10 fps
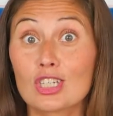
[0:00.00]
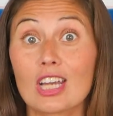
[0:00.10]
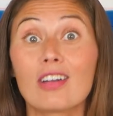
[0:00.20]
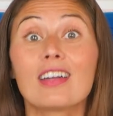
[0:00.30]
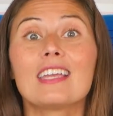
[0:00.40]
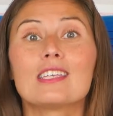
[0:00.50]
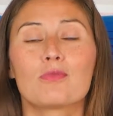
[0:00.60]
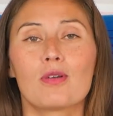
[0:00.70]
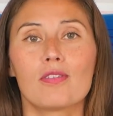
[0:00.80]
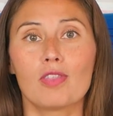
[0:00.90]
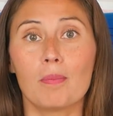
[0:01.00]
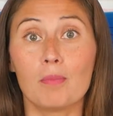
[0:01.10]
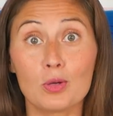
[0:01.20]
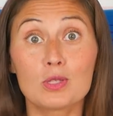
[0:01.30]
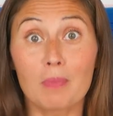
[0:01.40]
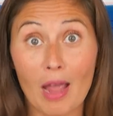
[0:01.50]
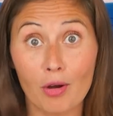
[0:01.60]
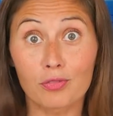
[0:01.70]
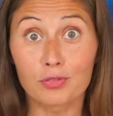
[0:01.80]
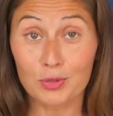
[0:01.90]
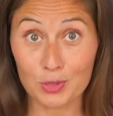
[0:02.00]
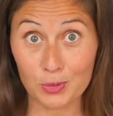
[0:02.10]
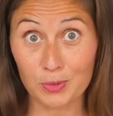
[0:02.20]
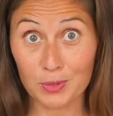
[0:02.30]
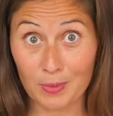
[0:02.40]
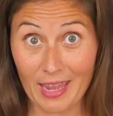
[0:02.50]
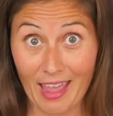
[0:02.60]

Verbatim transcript: Sharing is one of the most powerful tools we